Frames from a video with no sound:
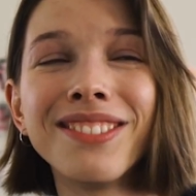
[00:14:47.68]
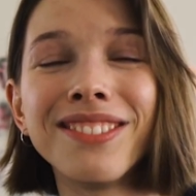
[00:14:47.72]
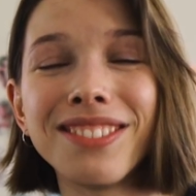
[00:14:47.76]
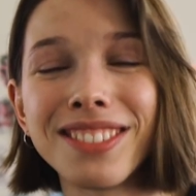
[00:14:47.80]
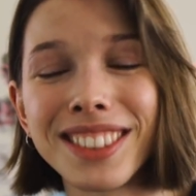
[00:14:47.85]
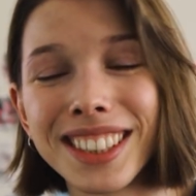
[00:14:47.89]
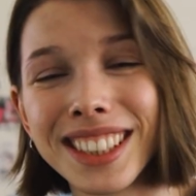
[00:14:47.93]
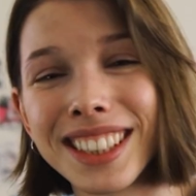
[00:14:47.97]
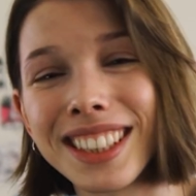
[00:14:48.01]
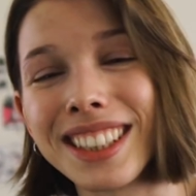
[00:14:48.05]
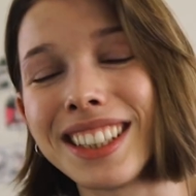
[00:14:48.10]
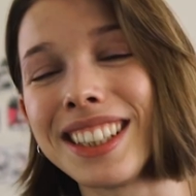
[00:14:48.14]

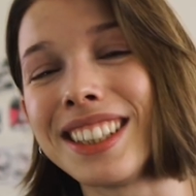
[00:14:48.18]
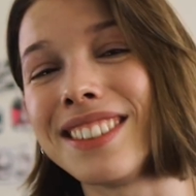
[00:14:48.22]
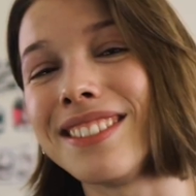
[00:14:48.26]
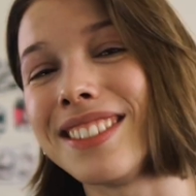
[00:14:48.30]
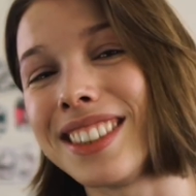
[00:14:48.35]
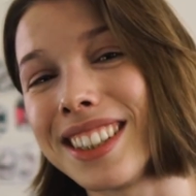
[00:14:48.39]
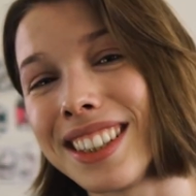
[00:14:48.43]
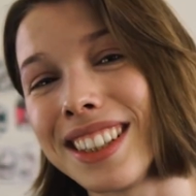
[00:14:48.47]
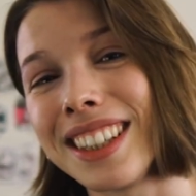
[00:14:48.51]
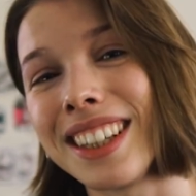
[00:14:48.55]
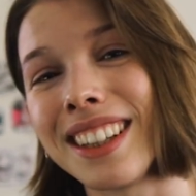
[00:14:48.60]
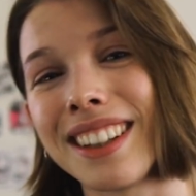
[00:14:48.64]

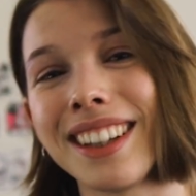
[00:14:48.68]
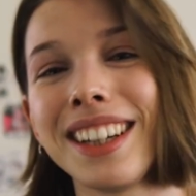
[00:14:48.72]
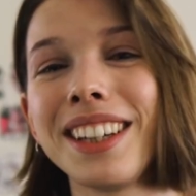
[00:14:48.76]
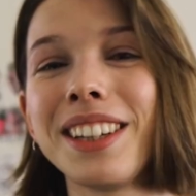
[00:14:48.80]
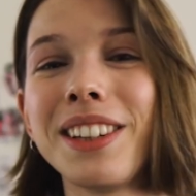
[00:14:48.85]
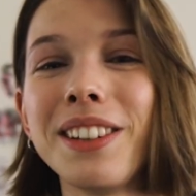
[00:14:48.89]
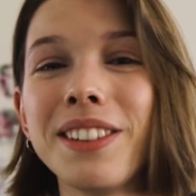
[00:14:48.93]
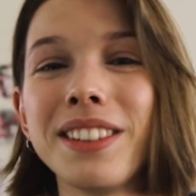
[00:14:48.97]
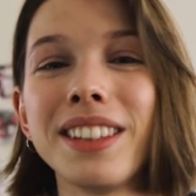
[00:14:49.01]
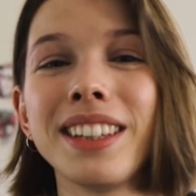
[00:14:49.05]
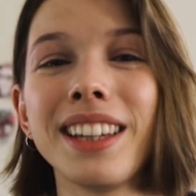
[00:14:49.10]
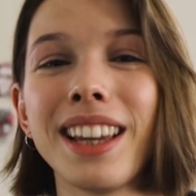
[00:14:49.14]
really
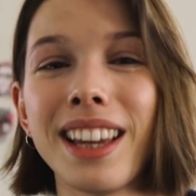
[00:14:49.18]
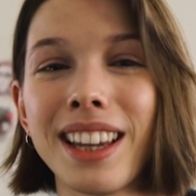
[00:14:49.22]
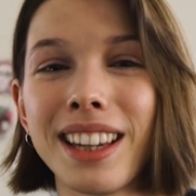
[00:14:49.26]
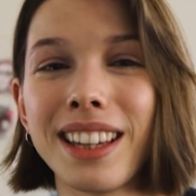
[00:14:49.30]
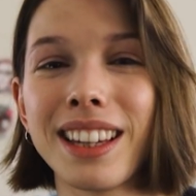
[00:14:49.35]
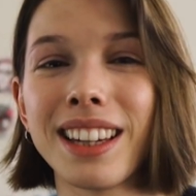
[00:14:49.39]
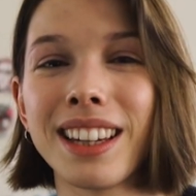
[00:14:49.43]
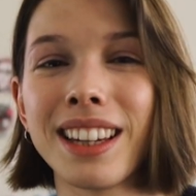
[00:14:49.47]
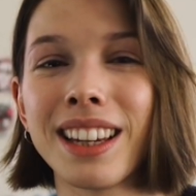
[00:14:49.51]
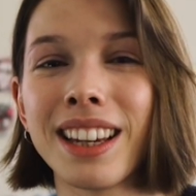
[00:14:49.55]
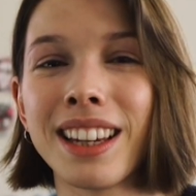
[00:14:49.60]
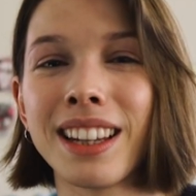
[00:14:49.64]
like using Anki,